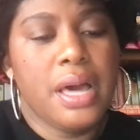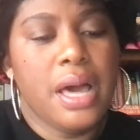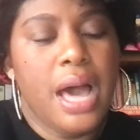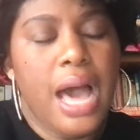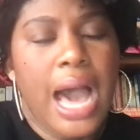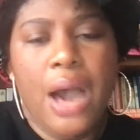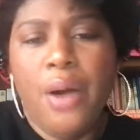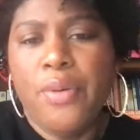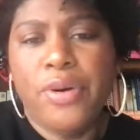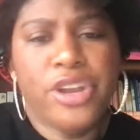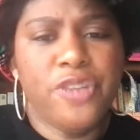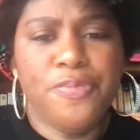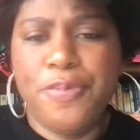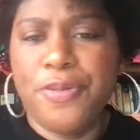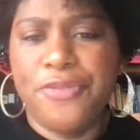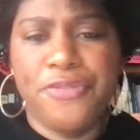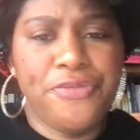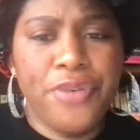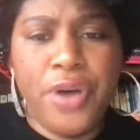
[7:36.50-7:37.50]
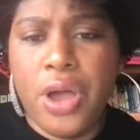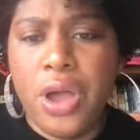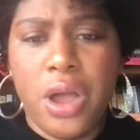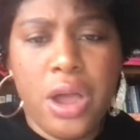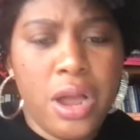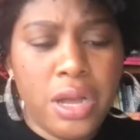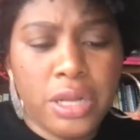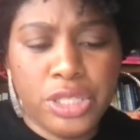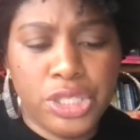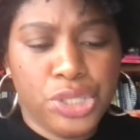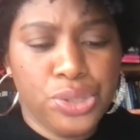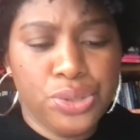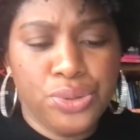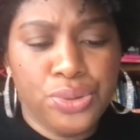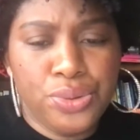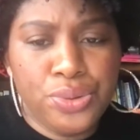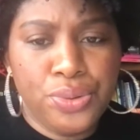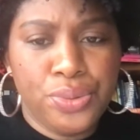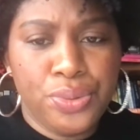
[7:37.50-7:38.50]
I would have preferred
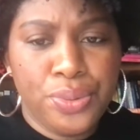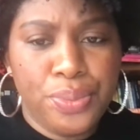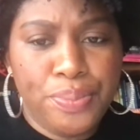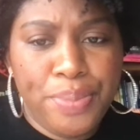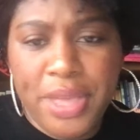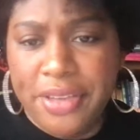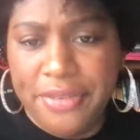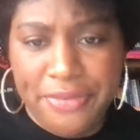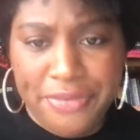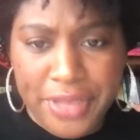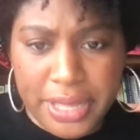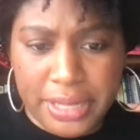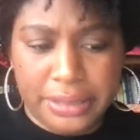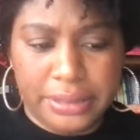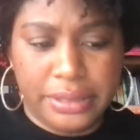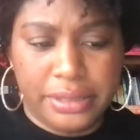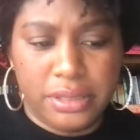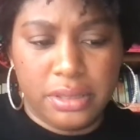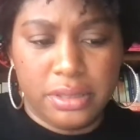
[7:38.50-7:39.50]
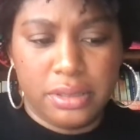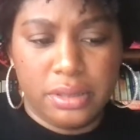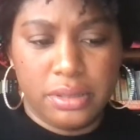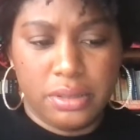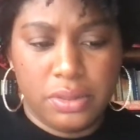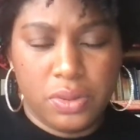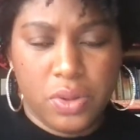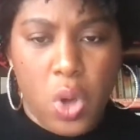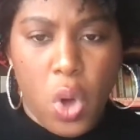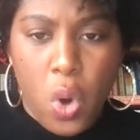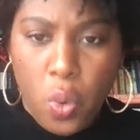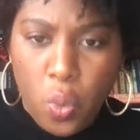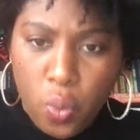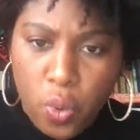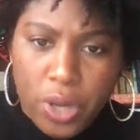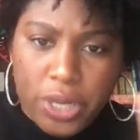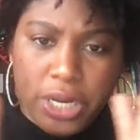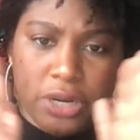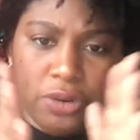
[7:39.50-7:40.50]
to be a fence,
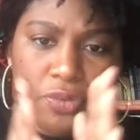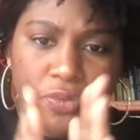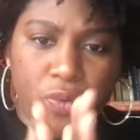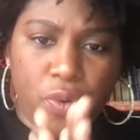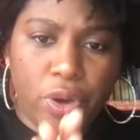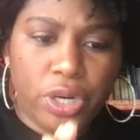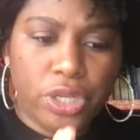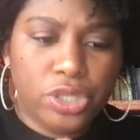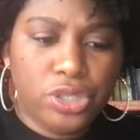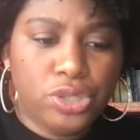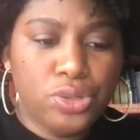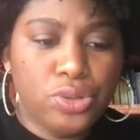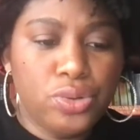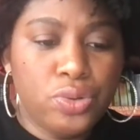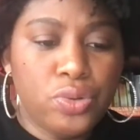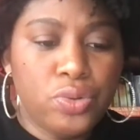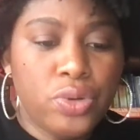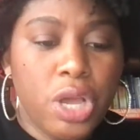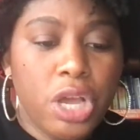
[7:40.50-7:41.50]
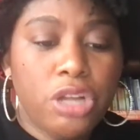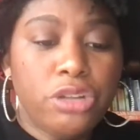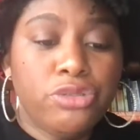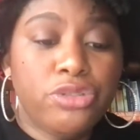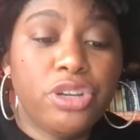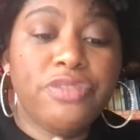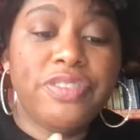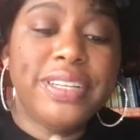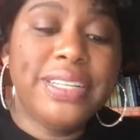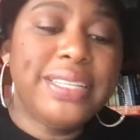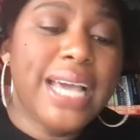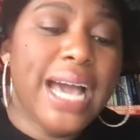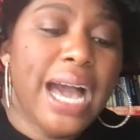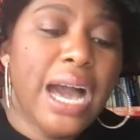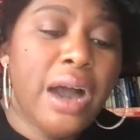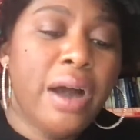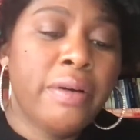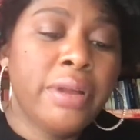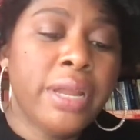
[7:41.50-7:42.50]
wooden fortitude driven
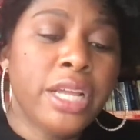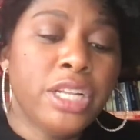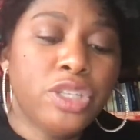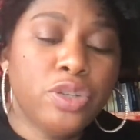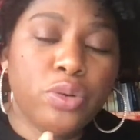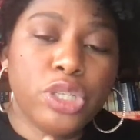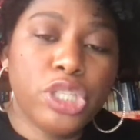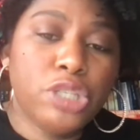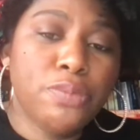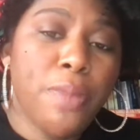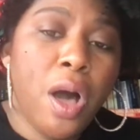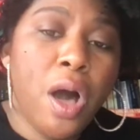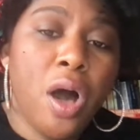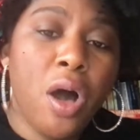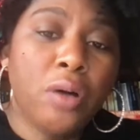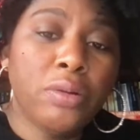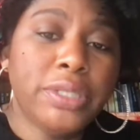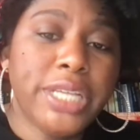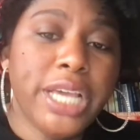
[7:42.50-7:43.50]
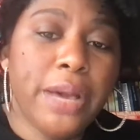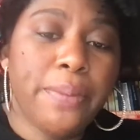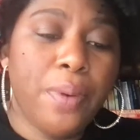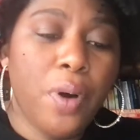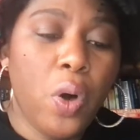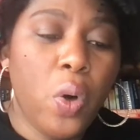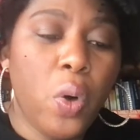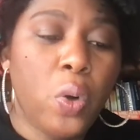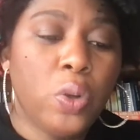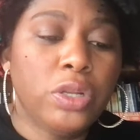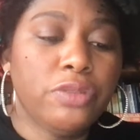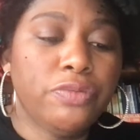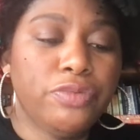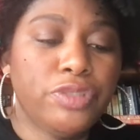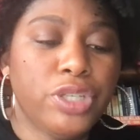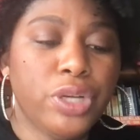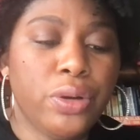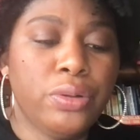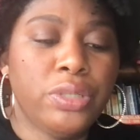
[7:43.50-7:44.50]
down into a small damp hole of
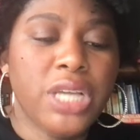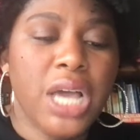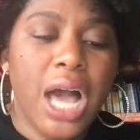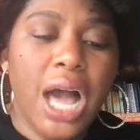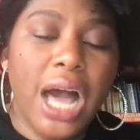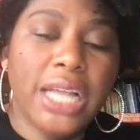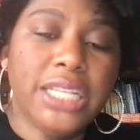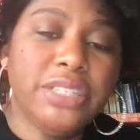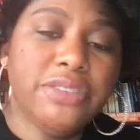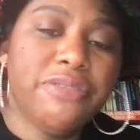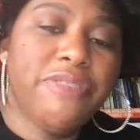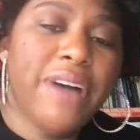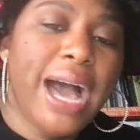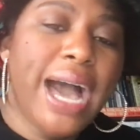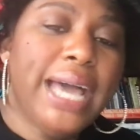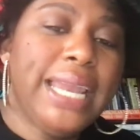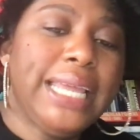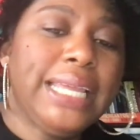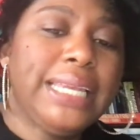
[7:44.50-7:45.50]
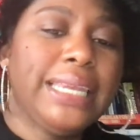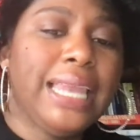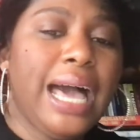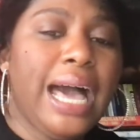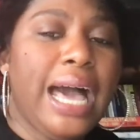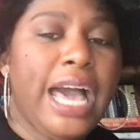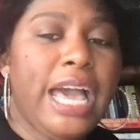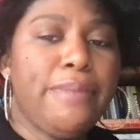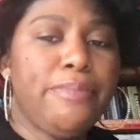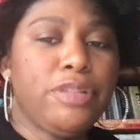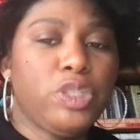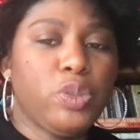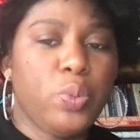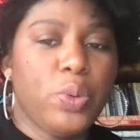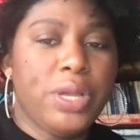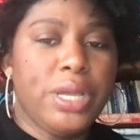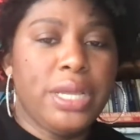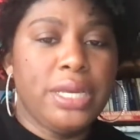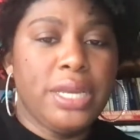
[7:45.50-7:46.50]
dirt, a dividing line
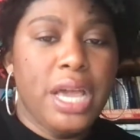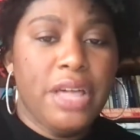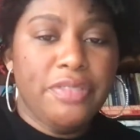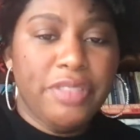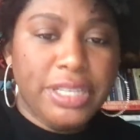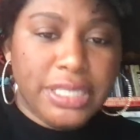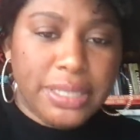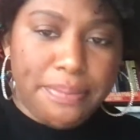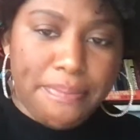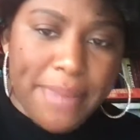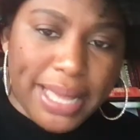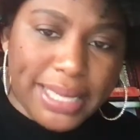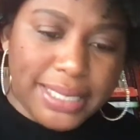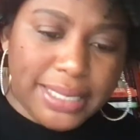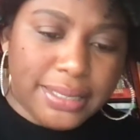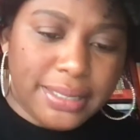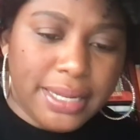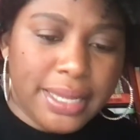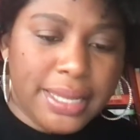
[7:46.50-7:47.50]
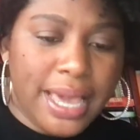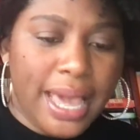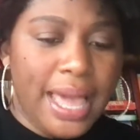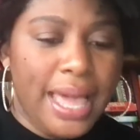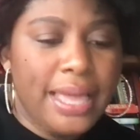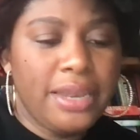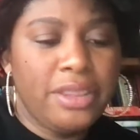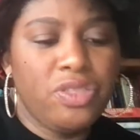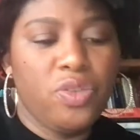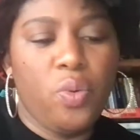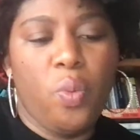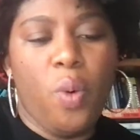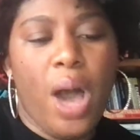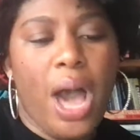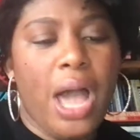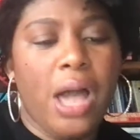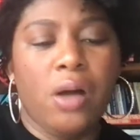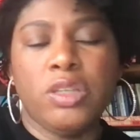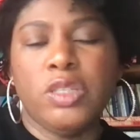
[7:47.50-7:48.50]
between the domestic and the
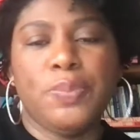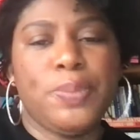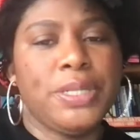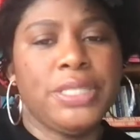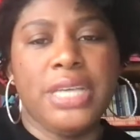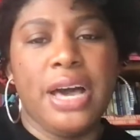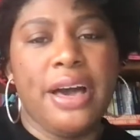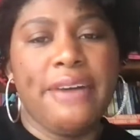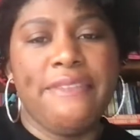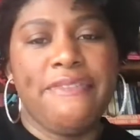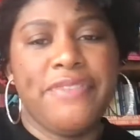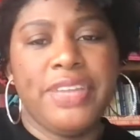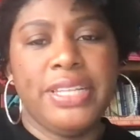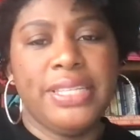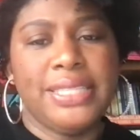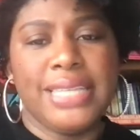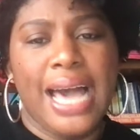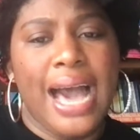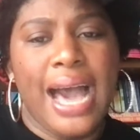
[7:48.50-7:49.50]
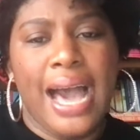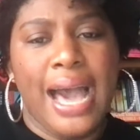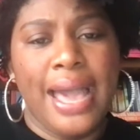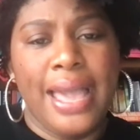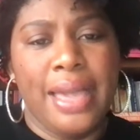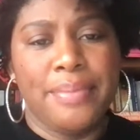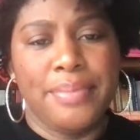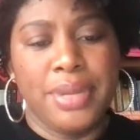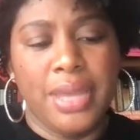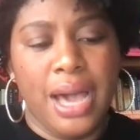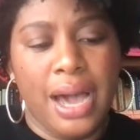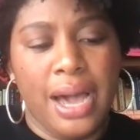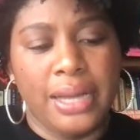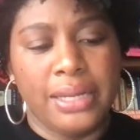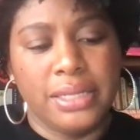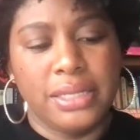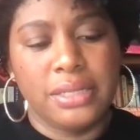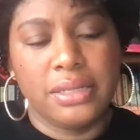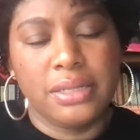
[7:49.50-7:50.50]
wild, but a fence I am
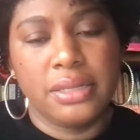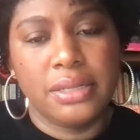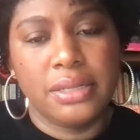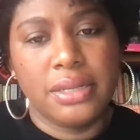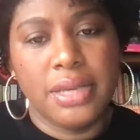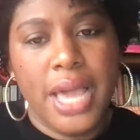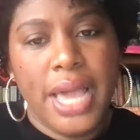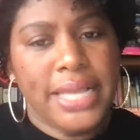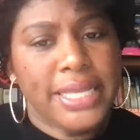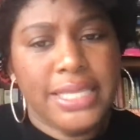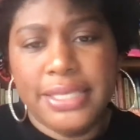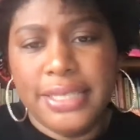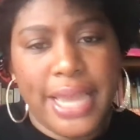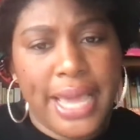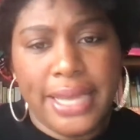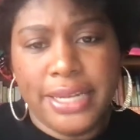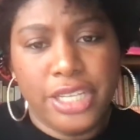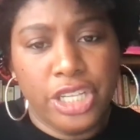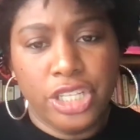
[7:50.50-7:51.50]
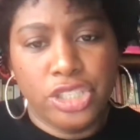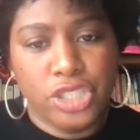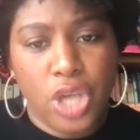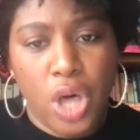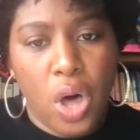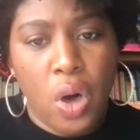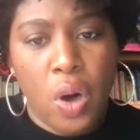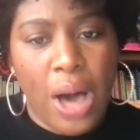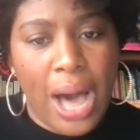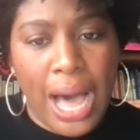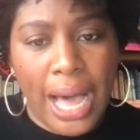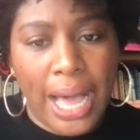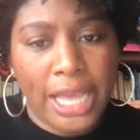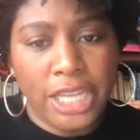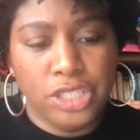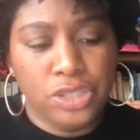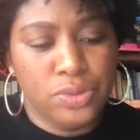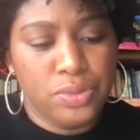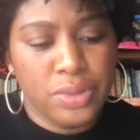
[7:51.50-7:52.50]
not. Standing tall I
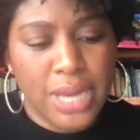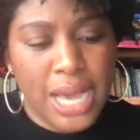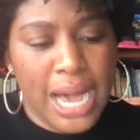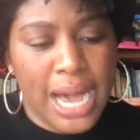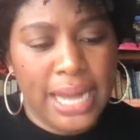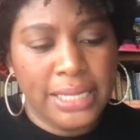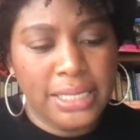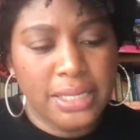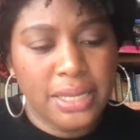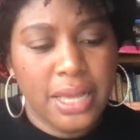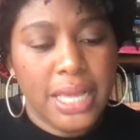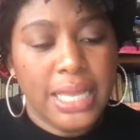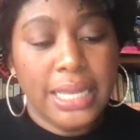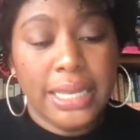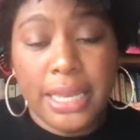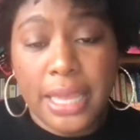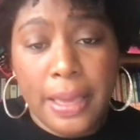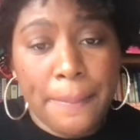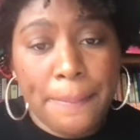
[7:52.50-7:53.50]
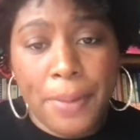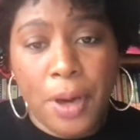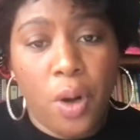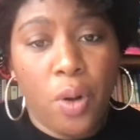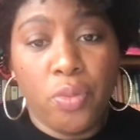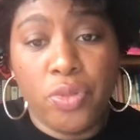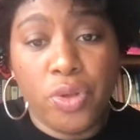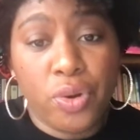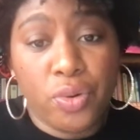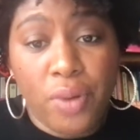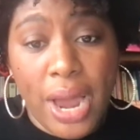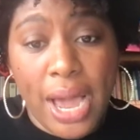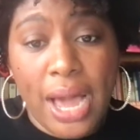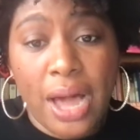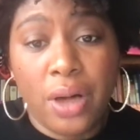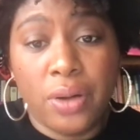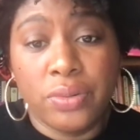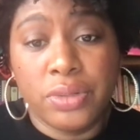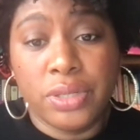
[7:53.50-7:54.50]
do not, limp on the
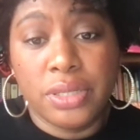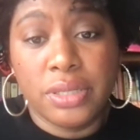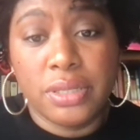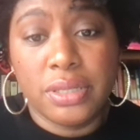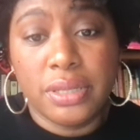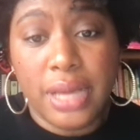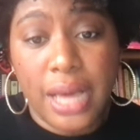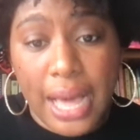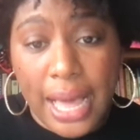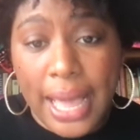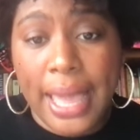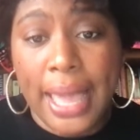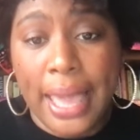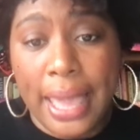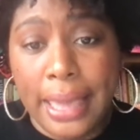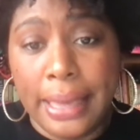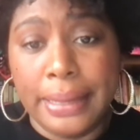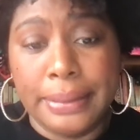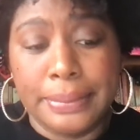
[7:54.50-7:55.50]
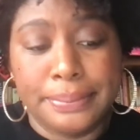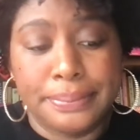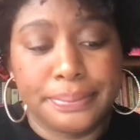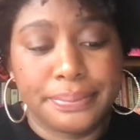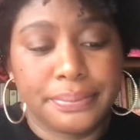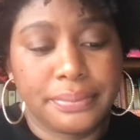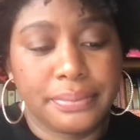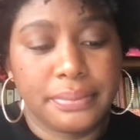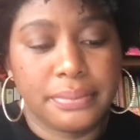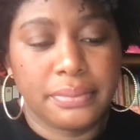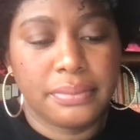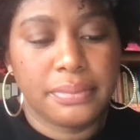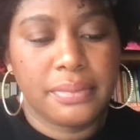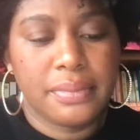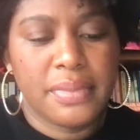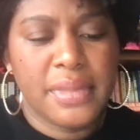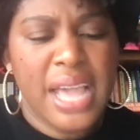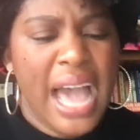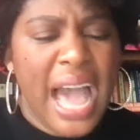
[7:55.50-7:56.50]
ground I am.
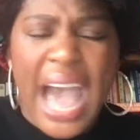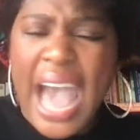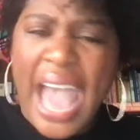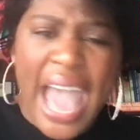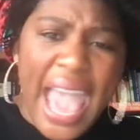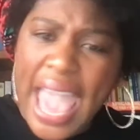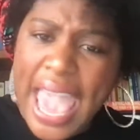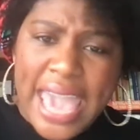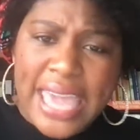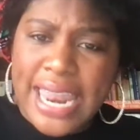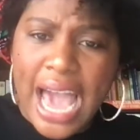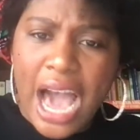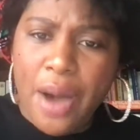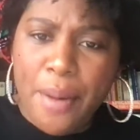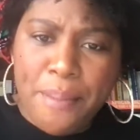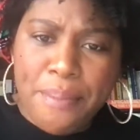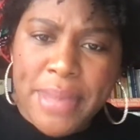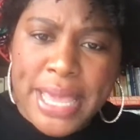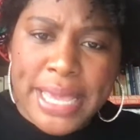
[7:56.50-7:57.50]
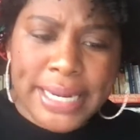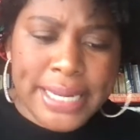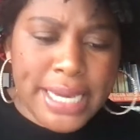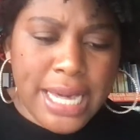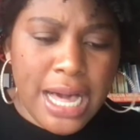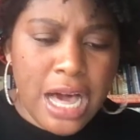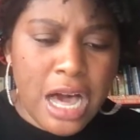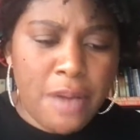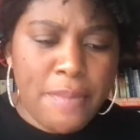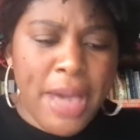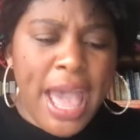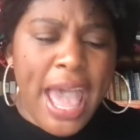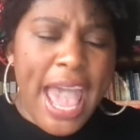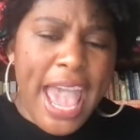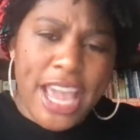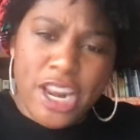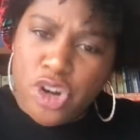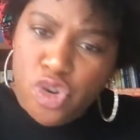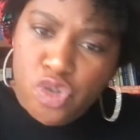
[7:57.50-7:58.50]
I hate how men come
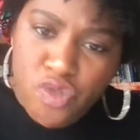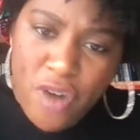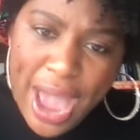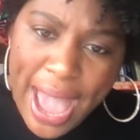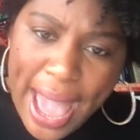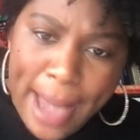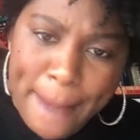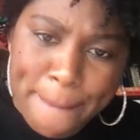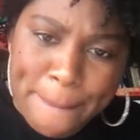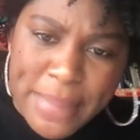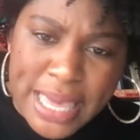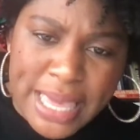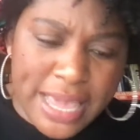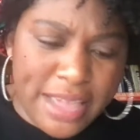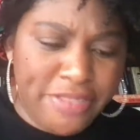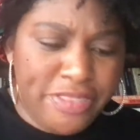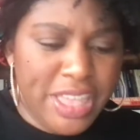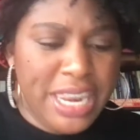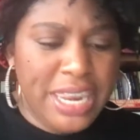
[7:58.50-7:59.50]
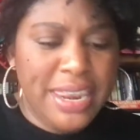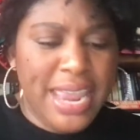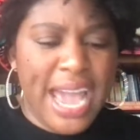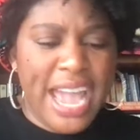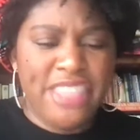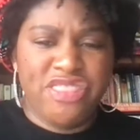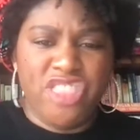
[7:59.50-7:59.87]
and grab me in the night,